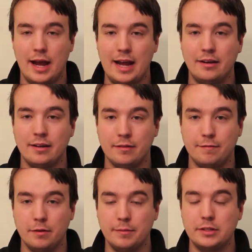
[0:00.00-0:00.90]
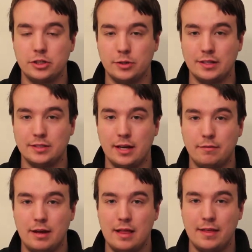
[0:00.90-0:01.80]
And in the film industry
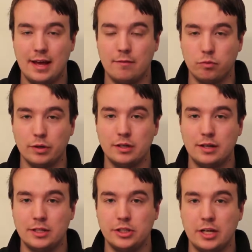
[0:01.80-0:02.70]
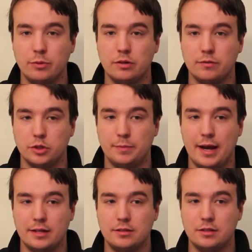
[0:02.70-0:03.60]
itself, they have real and genuine
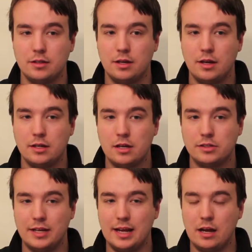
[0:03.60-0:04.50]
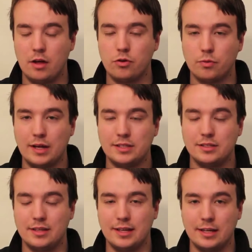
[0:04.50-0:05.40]
respect. Today, other
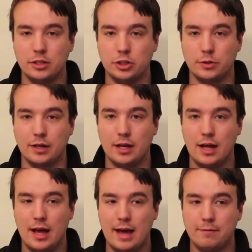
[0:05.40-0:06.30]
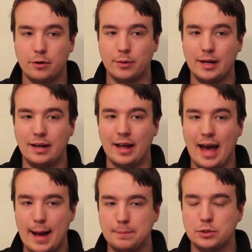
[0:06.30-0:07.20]
races in the industry have created
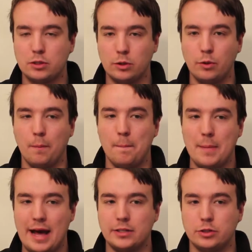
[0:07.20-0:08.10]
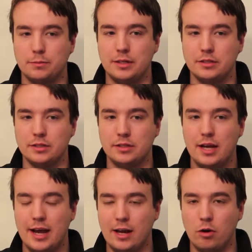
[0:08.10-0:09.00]
absolute masterpieces
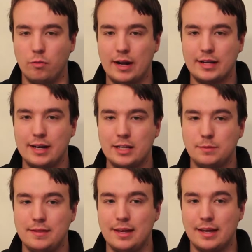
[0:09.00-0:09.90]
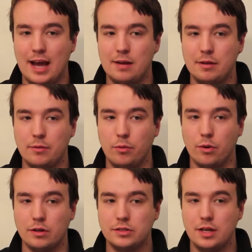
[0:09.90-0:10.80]
and are recognized by the Academy
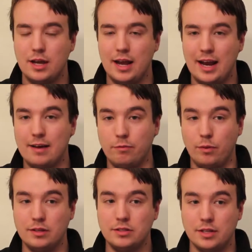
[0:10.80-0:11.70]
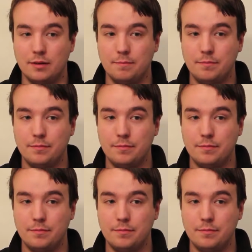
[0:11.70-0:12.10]
Awards and have won some.